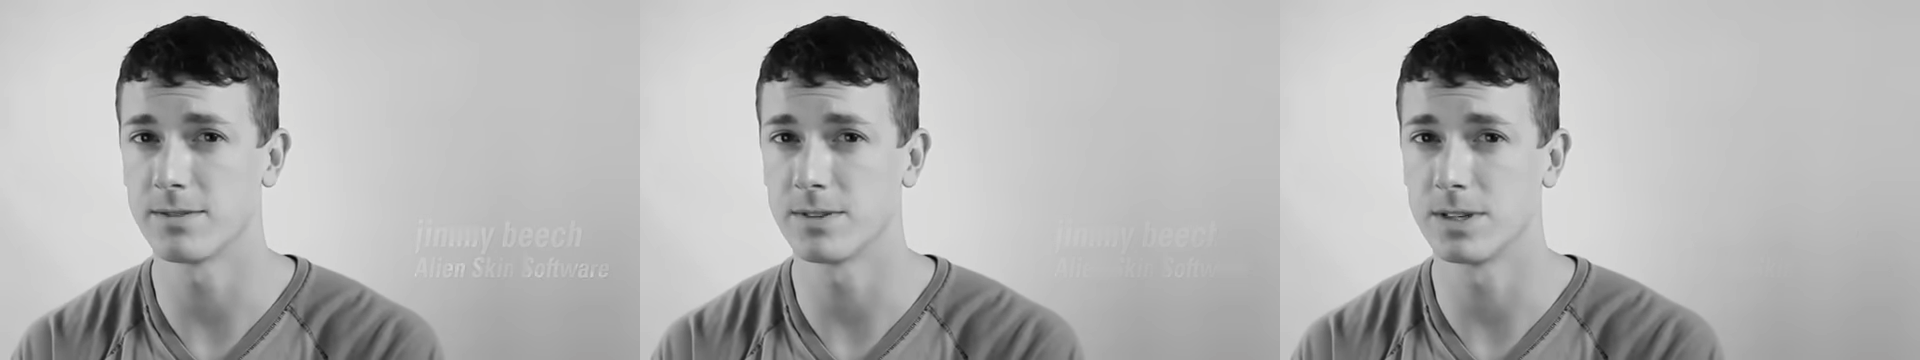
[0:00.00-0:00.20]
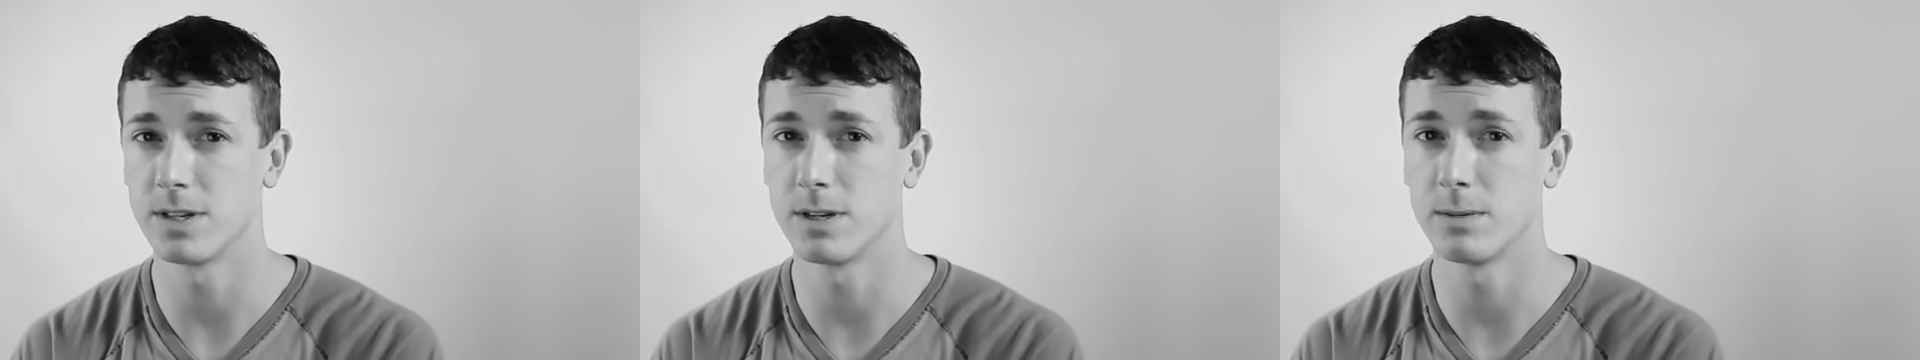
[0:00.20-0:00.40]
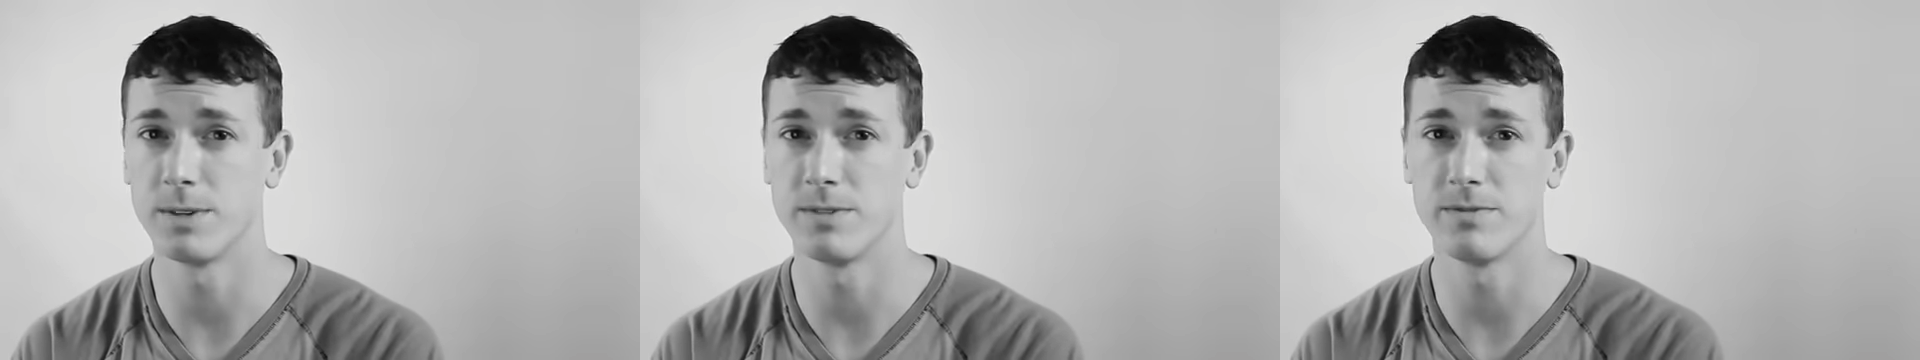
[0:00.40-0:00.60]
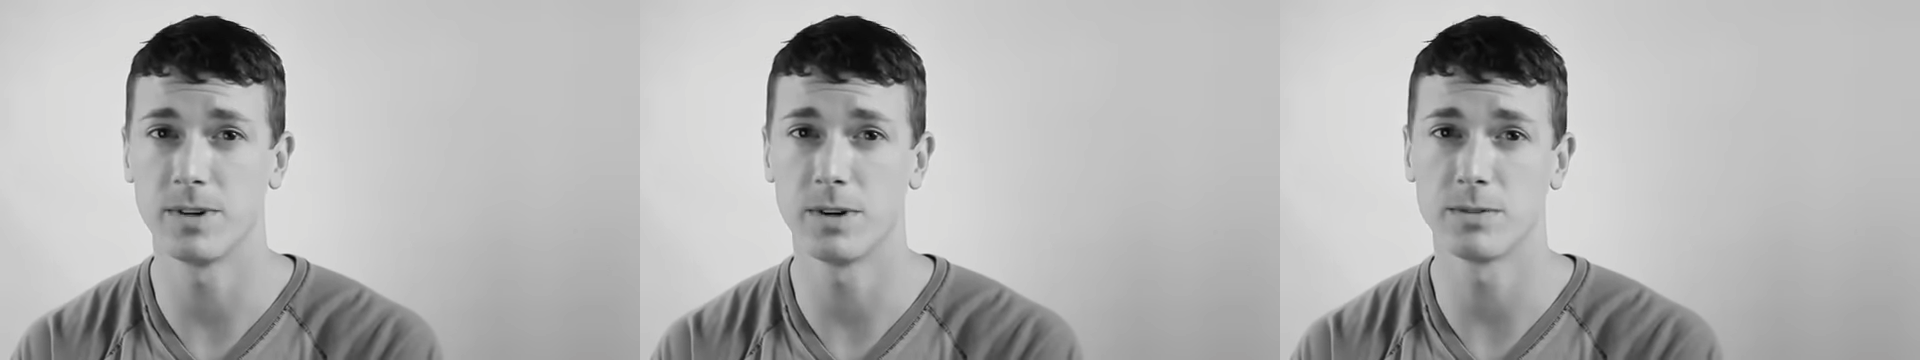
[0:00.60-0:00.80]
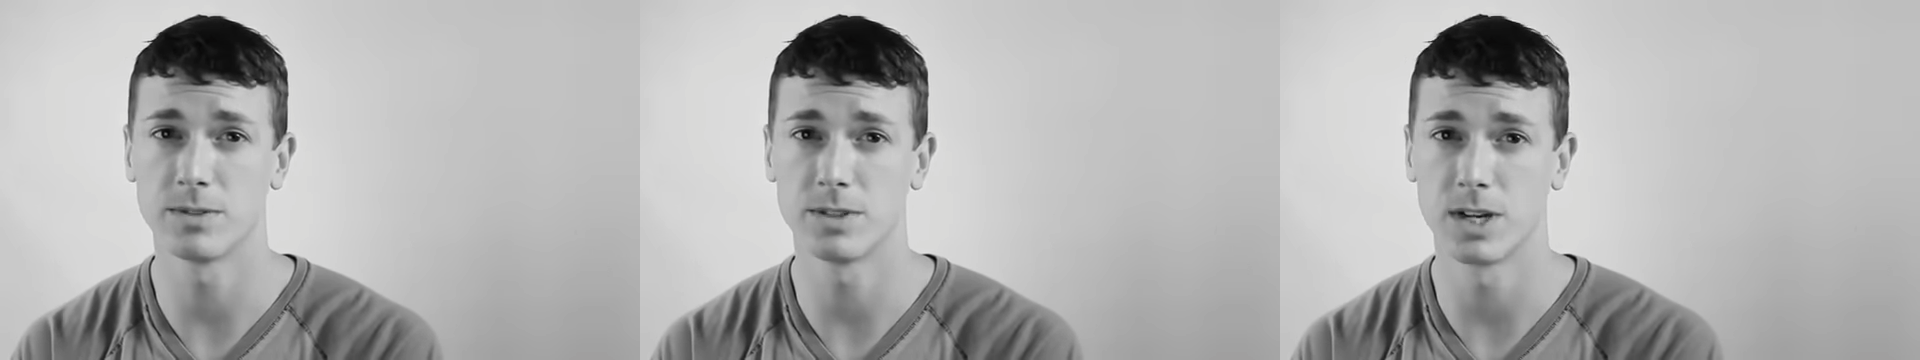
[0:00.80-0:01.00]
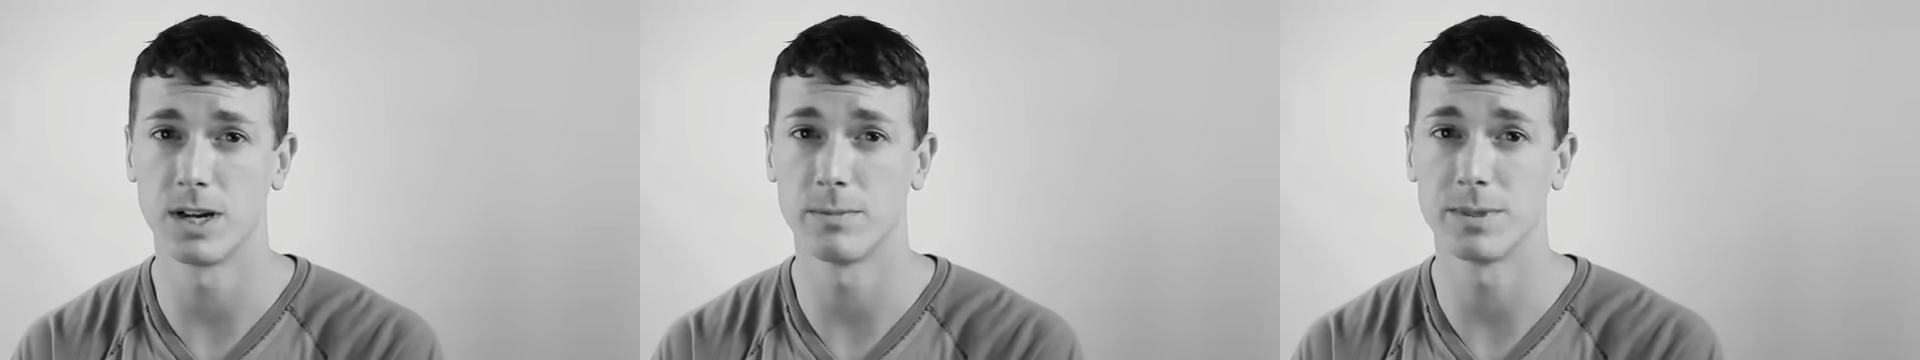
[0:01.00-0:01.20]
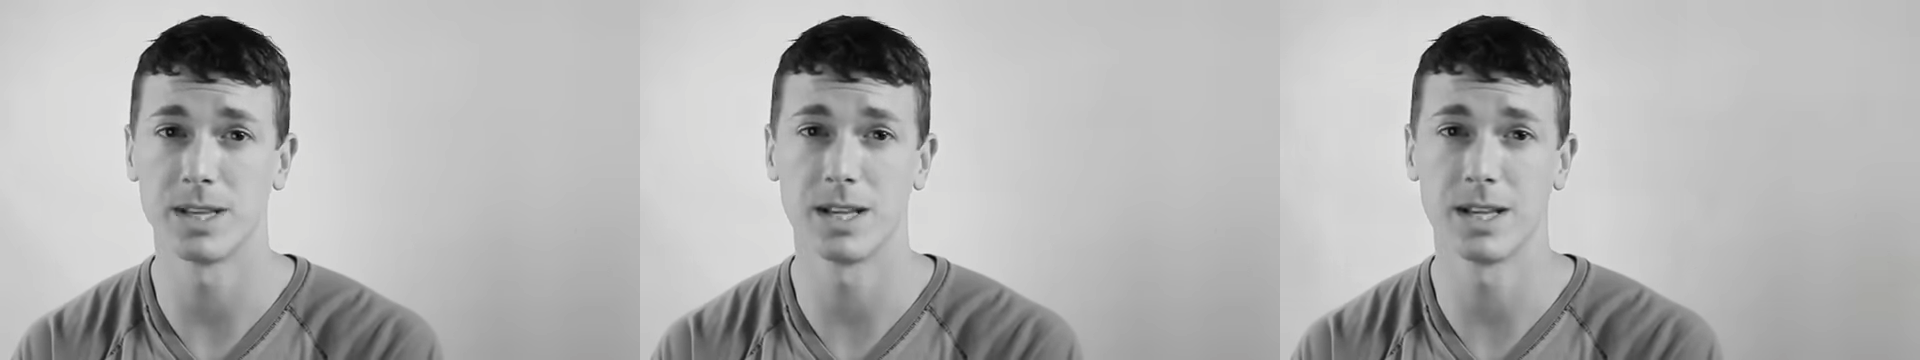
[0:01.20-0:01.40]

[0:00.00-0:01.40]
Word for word: for Adobe Photoshop and